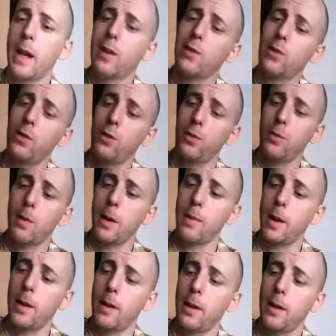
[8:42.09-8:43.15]
X1 was a
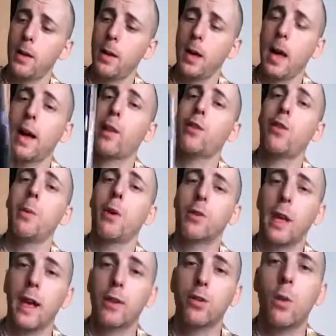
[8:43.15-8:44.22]
Amiga game.
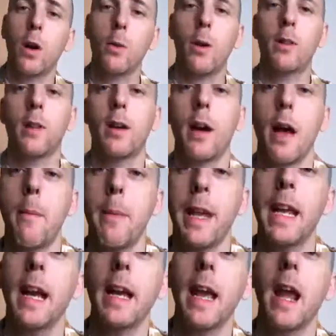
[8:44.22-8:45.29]
So X2 is the
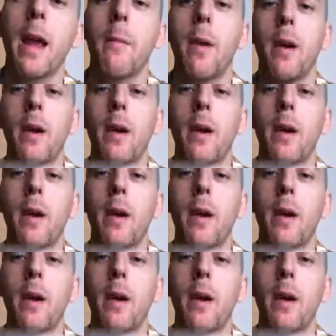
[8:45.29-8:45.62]
PS1